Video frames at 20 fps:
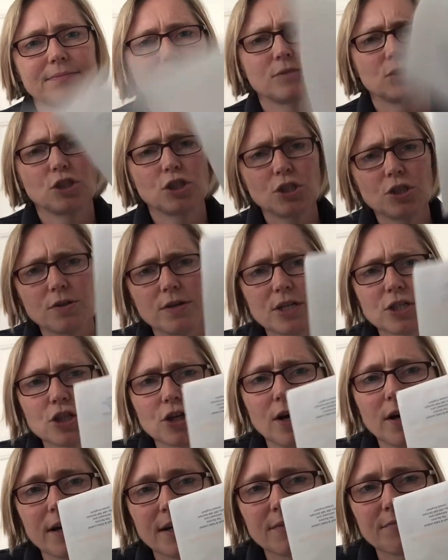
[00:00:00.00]
do you
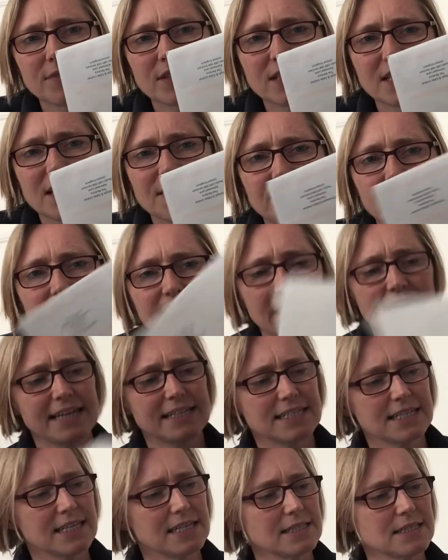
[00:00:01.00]
enjoy receiving
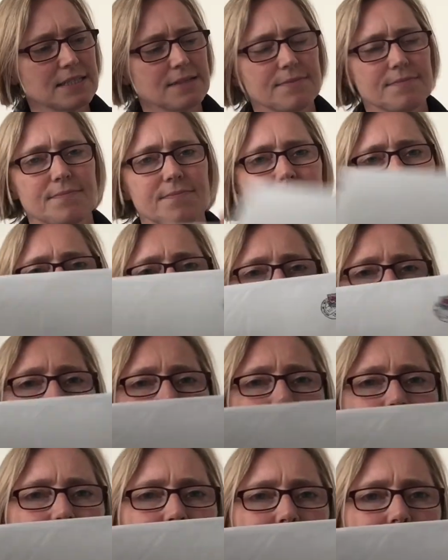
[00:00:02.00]
letters?
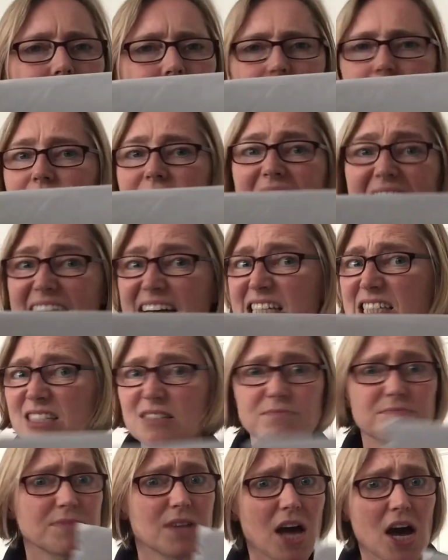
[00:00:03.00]

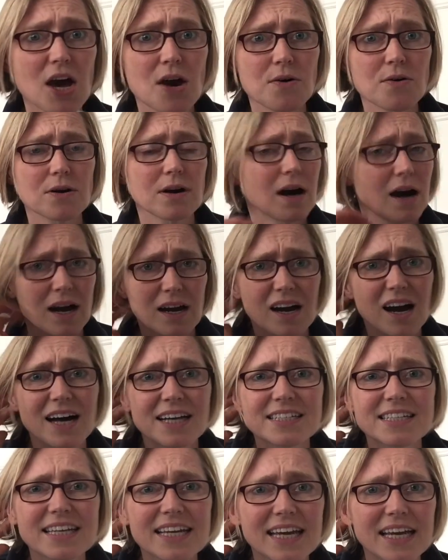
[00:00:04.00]
Yes? No? I
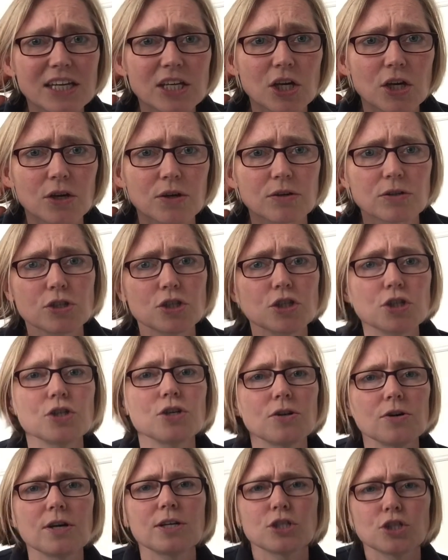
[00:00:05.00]
can't hear you. Do
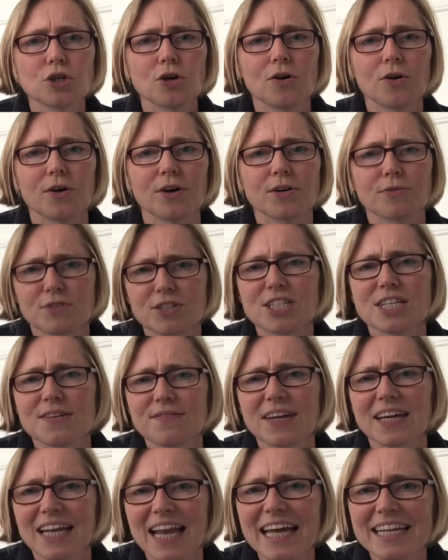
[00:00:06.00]
you enjoy
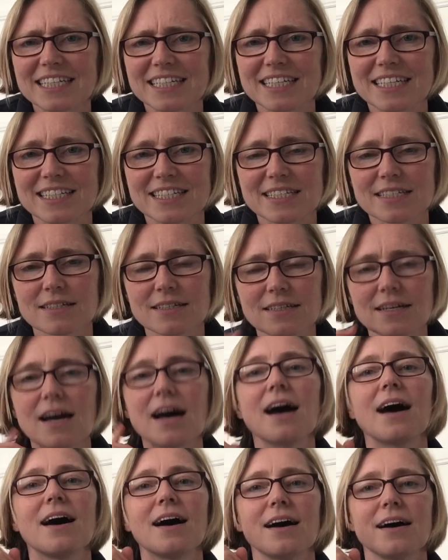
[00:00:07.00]
receiving letters?
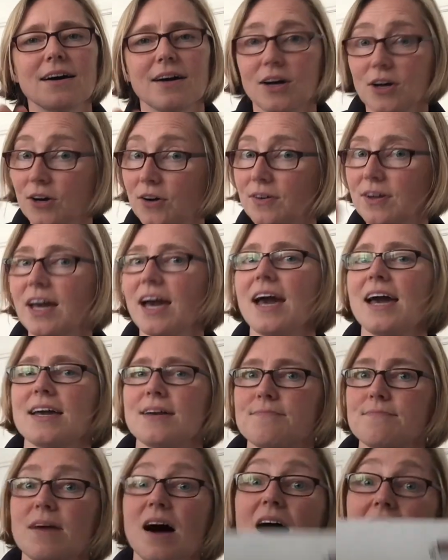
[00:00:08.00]
Okay,
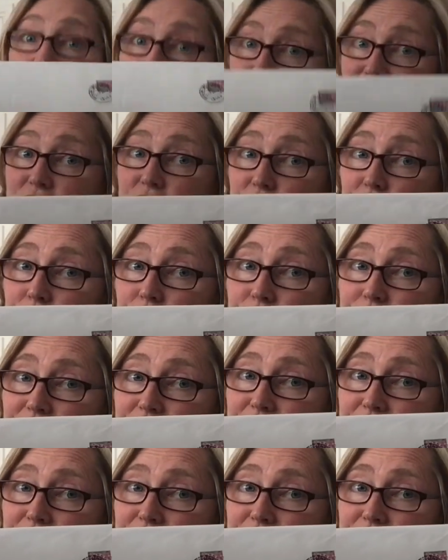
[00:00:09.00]
I do.